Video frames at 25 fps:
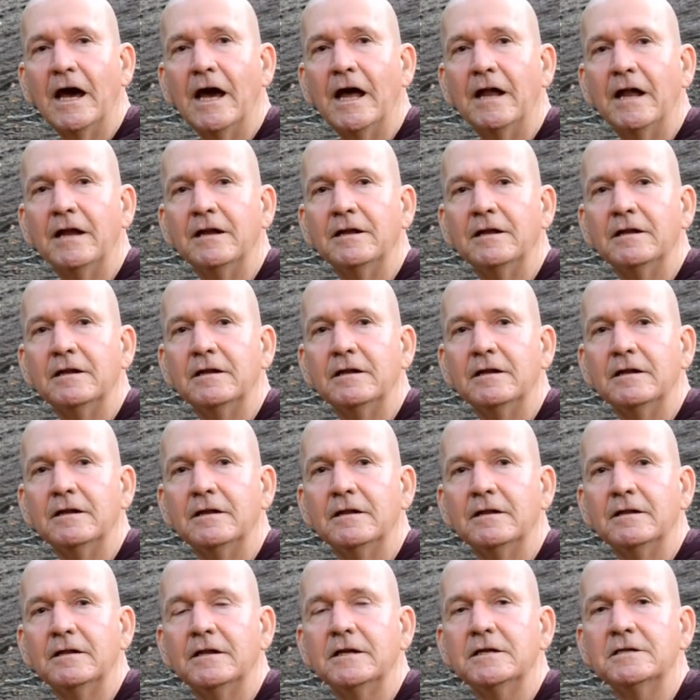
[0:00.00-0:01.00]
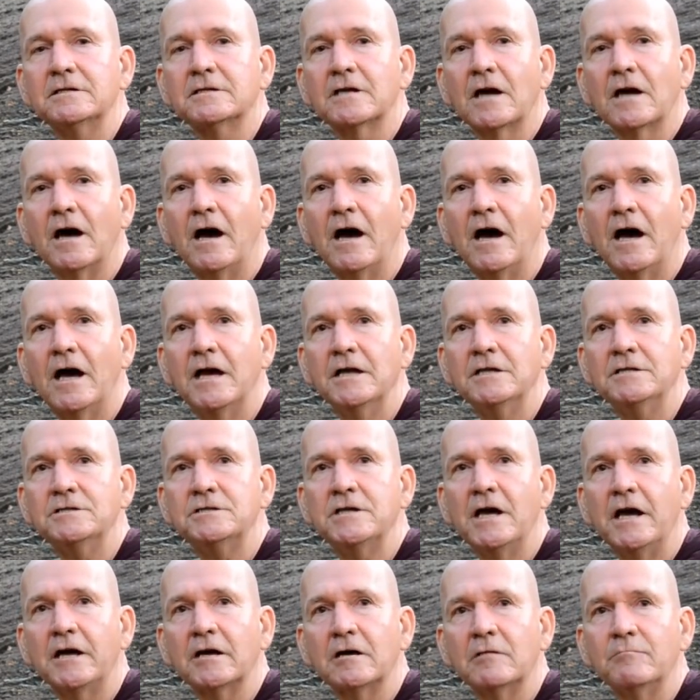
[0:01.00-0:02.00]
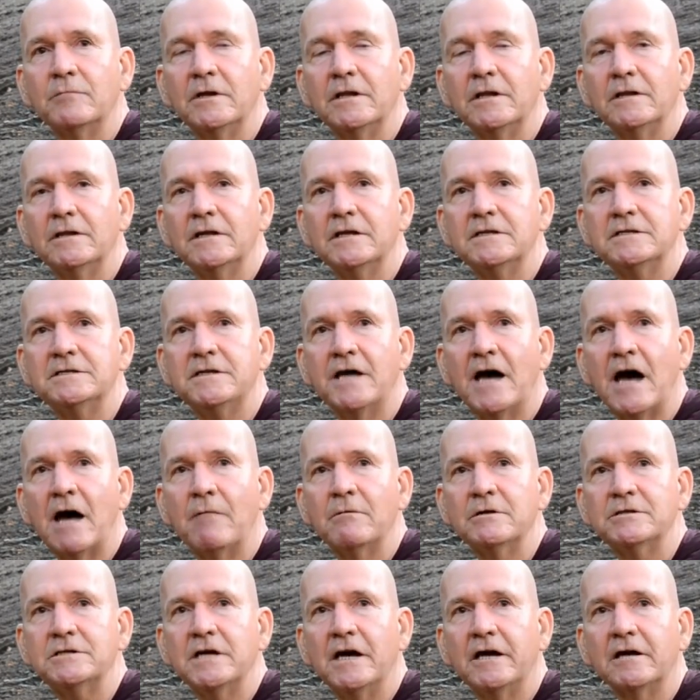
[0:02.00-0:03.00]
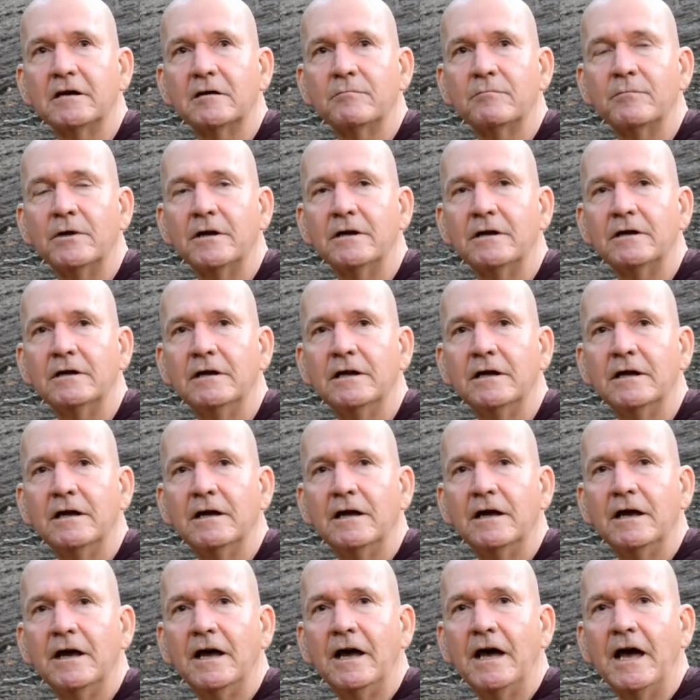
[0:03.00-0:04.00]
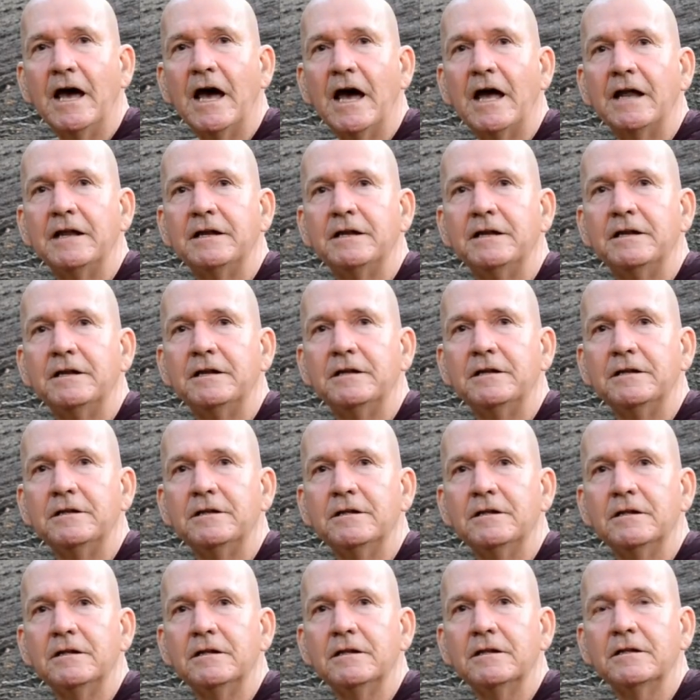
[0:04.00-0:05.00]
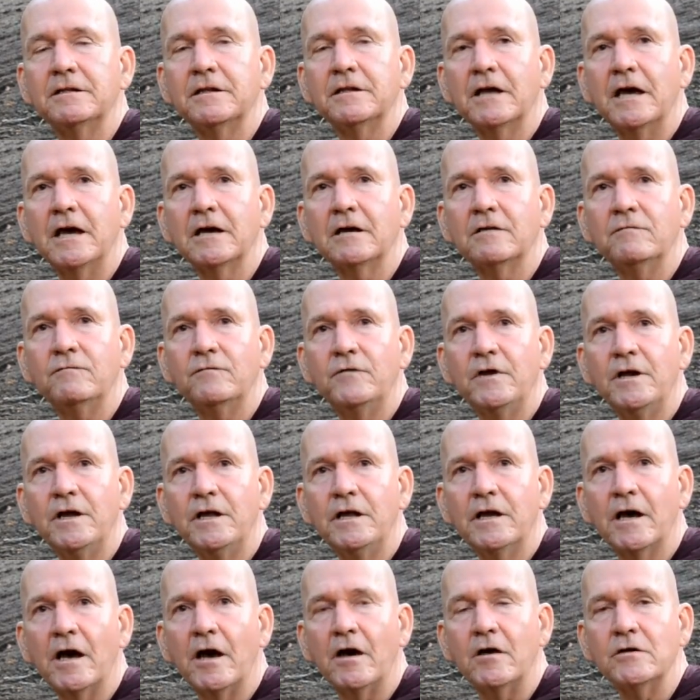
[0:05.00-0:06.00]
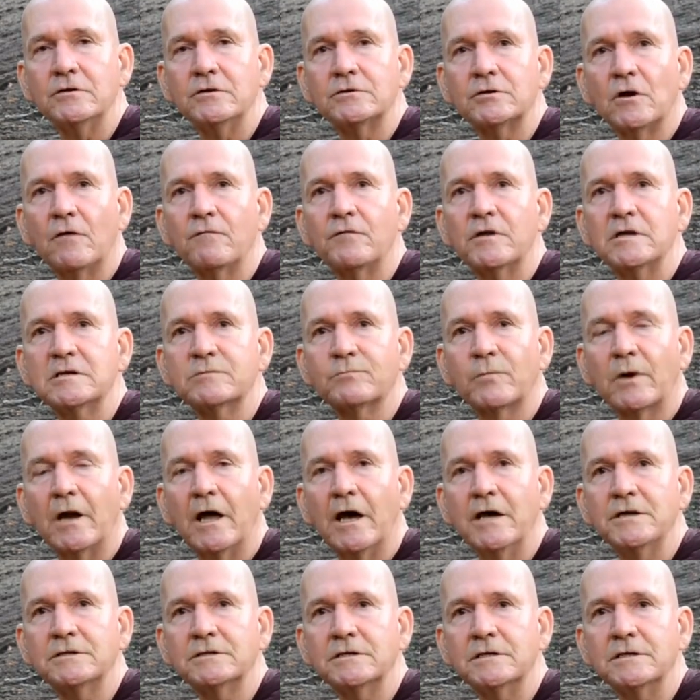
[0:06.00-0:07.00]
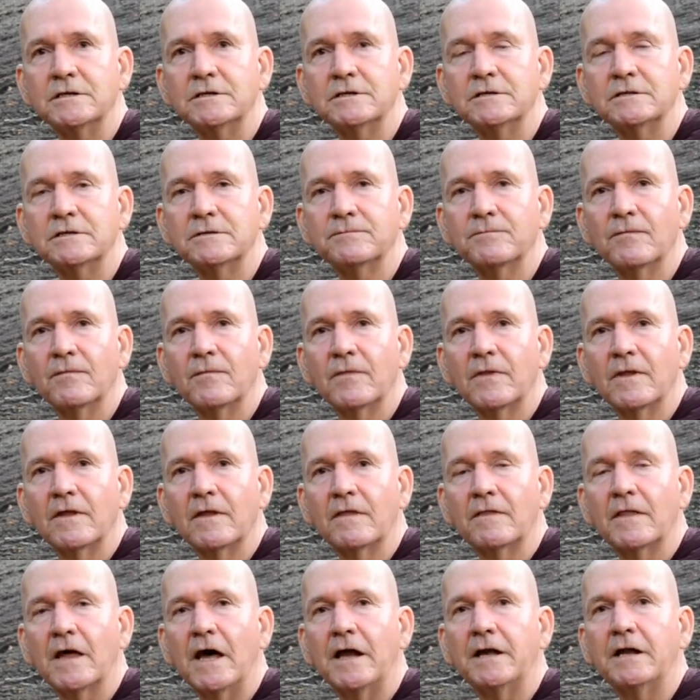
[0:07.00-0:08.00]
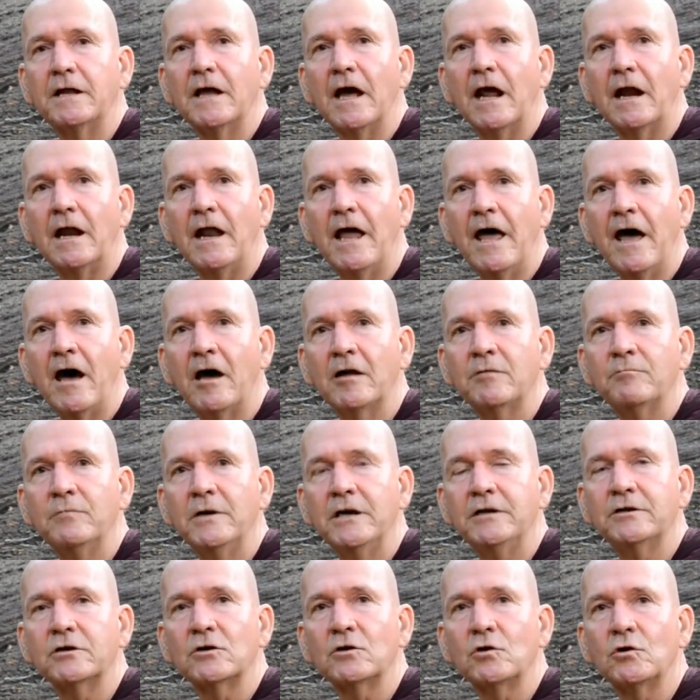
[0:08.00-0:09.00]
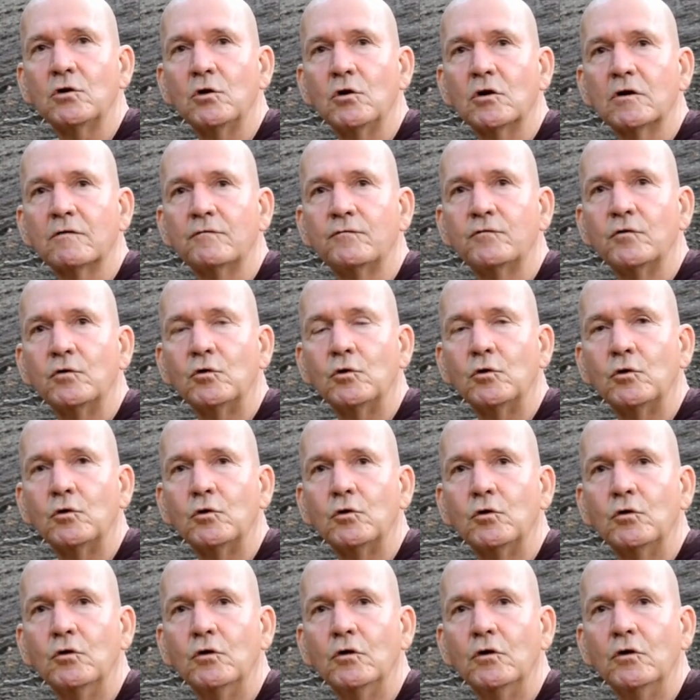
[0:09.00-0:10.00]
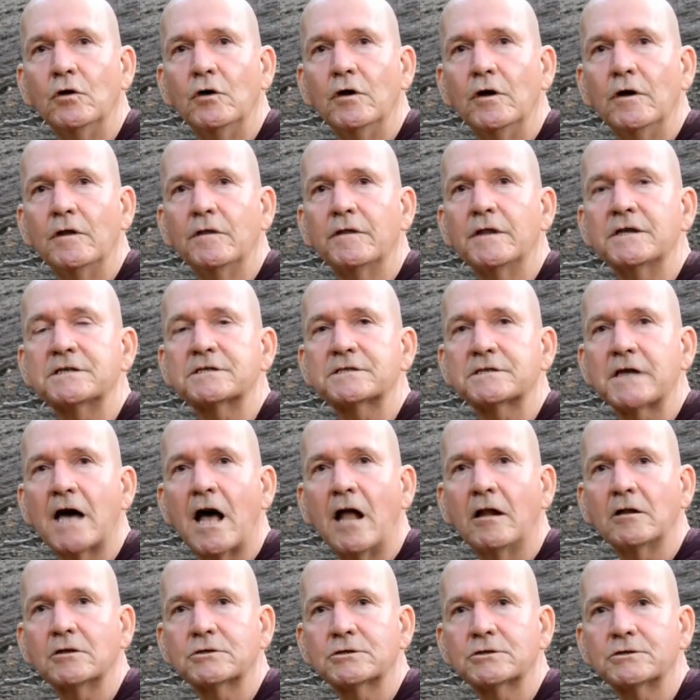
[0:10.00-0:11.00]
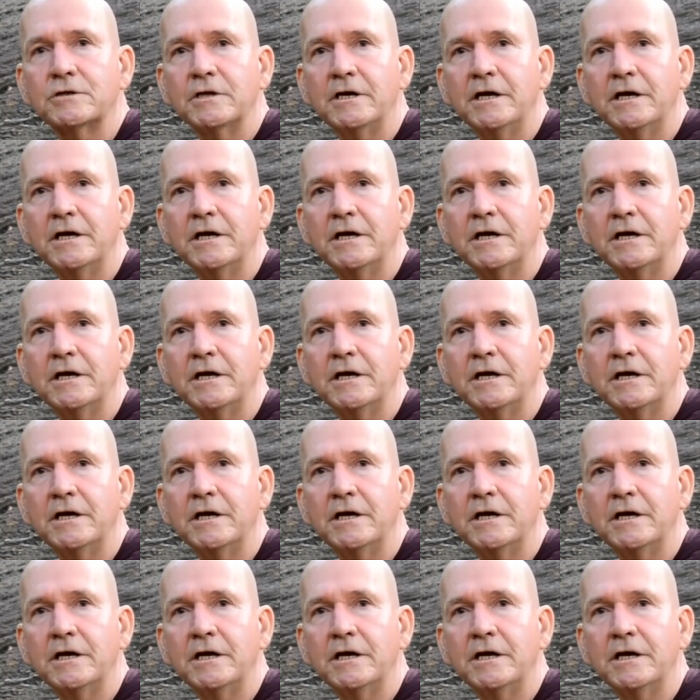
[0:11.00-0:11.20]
And these kind gentlemen, these Dharma gentlemen, had taken videos of these places that allowed me to look for the sal